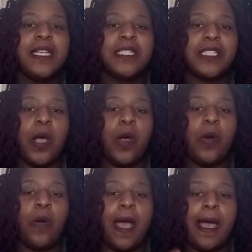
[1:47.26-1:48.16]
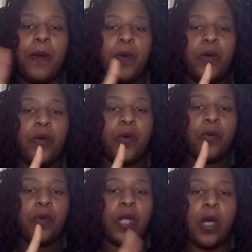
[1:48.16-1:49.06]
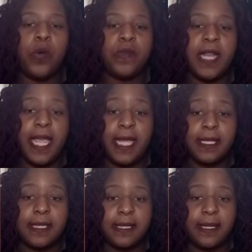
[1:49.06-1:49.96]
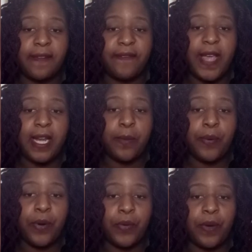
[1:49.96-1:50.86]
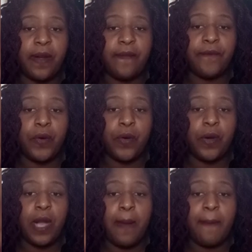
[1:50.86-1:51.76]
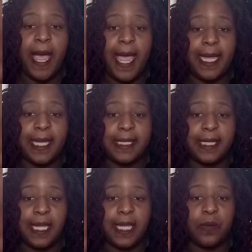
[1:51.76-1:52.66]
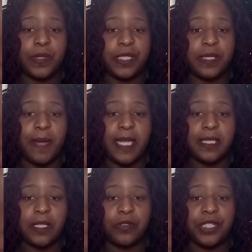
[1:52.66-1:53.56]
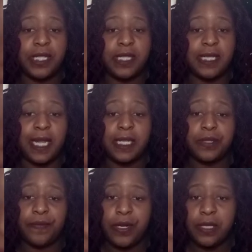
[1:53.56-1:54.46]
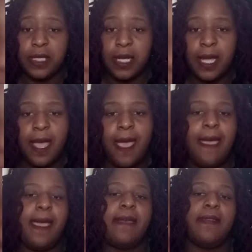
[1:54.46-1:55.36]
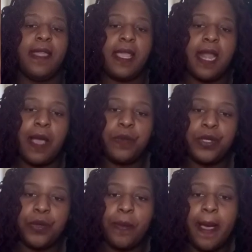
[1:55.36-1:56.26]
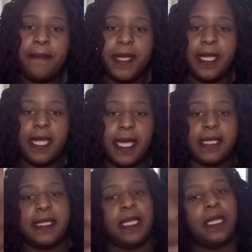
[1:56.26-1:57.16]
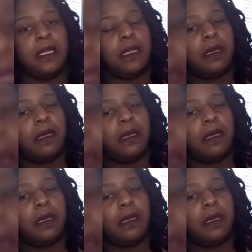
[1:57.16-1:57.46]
So I will go next and find a program for my ASN, which is my Associate Science of Nursing. And then I will do my BSN.